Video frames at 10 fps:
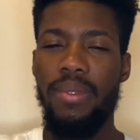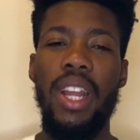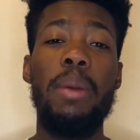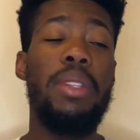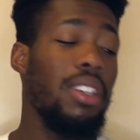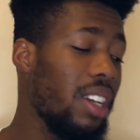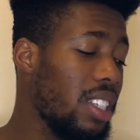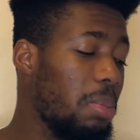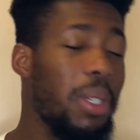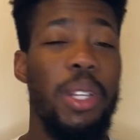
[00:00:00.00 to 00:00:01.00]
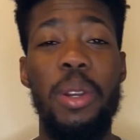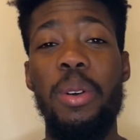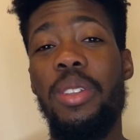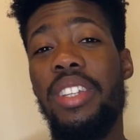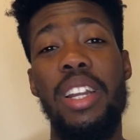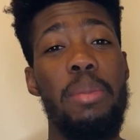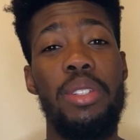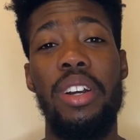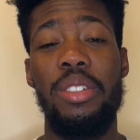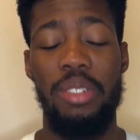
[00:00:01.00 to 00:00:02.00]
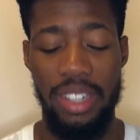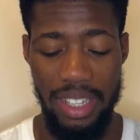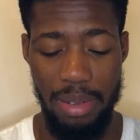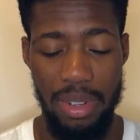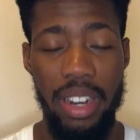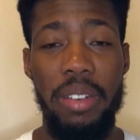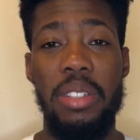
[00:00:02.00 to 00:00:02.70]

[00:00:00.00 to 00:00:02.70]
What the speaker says: Let me tell you guys about the notes and I'm gonna talk to you guys about how it